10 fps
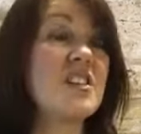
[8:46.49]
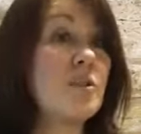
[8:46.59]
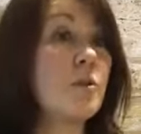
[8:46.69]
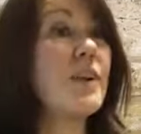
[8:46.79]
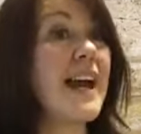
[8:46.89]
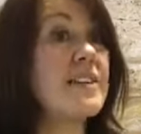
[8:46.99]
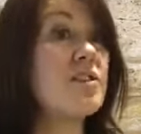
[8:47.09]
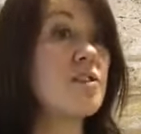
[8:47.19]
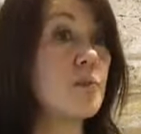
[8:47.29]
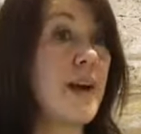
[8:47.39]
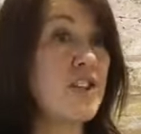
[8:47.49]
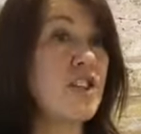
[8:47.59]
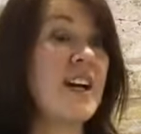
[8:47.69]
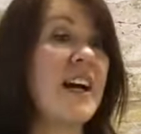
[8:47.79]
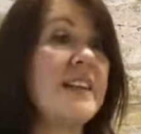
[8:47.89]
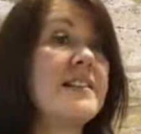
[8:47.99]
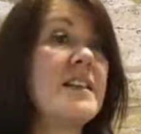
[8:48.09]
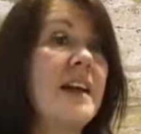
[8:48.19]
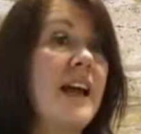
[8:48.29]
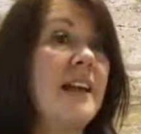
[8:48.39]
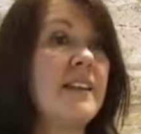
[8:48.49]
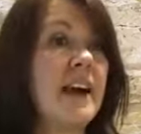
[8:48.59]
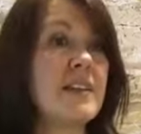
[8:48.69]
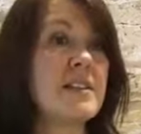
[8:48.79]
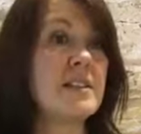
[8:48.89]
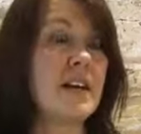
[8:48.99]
So you get to specialise in that